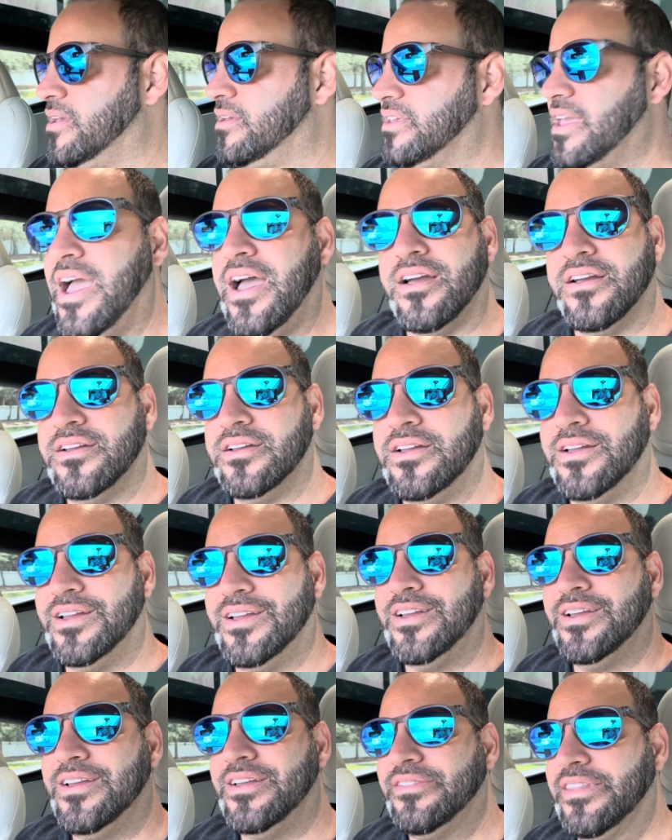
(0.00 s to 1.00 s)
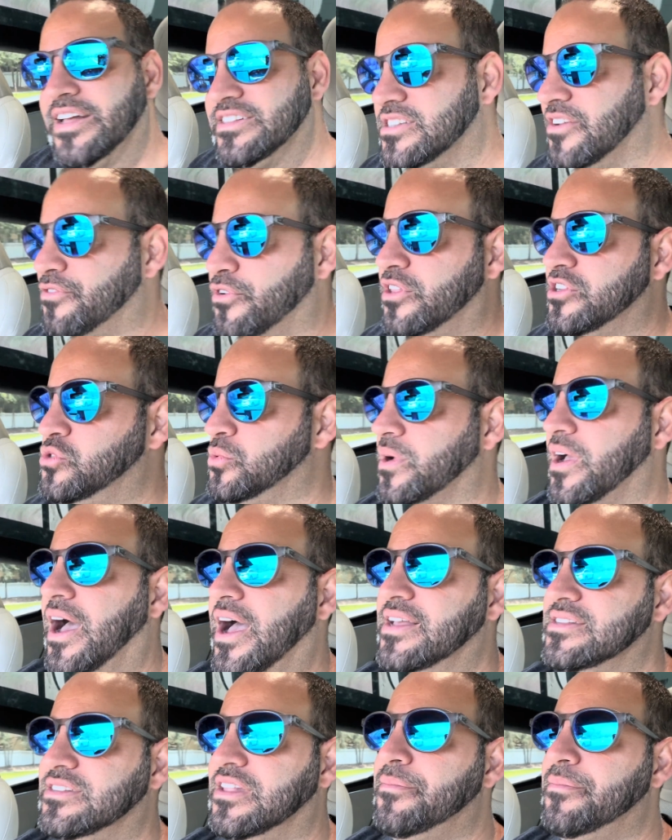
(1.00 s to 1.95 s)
yeah, that's it for this one, guys.